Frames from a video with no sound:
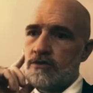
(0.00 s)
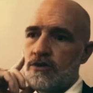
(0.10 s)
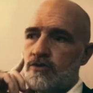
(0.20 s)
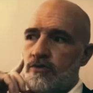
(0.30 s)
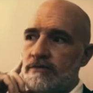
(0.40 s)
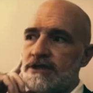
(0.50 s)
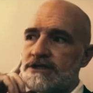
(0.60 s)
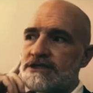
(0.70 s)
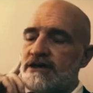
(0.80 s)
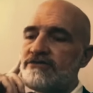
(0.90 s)
with
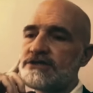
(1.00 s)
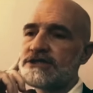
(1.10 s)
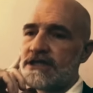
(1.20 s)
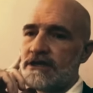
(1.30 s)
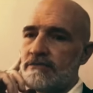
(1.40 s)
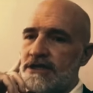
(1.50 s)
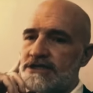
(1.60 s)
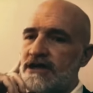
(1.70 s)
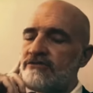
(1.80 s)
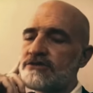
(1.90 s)
women's self-esteem
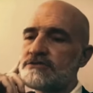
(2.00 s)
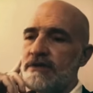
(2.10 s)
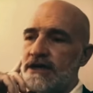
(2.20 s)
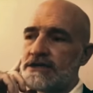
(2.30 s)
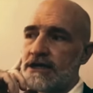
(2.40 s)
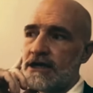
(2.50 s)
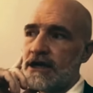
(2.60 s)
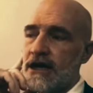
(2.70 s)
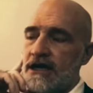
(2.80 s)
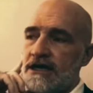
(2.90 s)
and self-respect
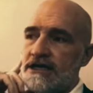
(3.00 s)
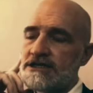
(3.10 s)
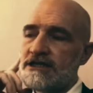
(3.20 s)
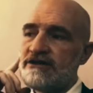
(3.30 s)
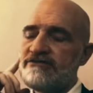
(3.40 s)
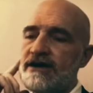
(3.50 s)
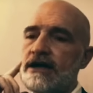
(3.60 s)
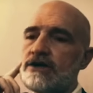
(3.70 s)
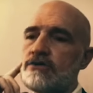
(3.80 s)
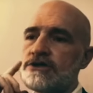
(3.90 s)
and against their
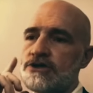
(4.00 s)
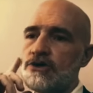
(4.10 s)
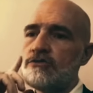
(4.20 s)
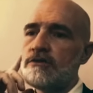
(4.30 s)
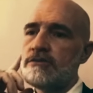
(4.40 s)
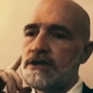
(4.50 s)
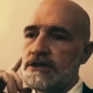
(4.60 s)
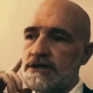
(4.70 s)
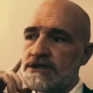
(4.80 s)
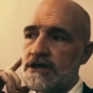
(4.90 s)
value as human
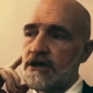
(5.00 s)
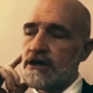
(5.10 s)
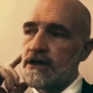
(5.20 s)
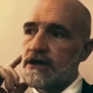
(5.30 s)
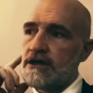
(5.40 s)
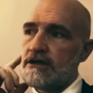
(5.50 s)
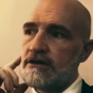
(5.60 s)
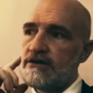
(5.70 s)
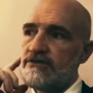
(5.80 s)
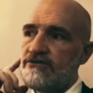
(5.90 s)
beings
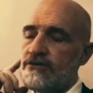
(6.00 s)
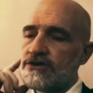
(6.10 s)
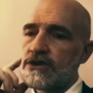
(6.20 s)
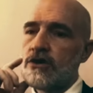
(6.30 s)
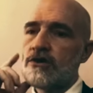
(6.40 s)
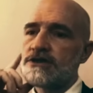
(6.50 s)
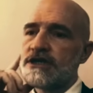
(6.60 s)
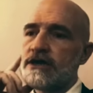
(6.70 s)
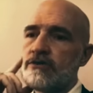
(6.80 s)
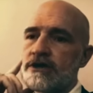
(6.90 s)
for as long
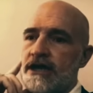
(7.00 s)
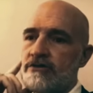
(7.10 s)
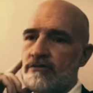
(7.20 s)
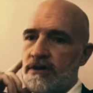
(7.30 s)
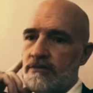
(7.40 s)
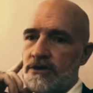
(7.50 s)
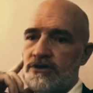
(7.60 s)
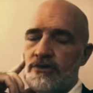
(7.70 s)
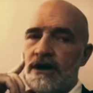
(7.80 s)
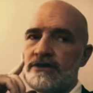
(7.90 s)
as anyone can
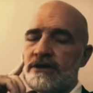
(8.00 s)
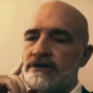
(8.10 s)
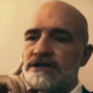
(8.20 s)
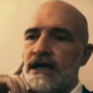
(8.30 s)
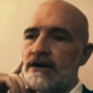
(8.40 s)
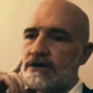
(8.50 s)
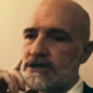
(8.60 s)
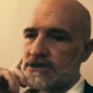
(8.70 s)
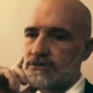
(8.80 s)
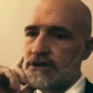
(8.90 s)
remember, throughout their entire
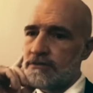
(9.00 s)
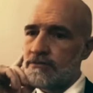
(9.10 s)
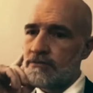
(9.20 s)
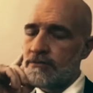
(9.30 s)
history.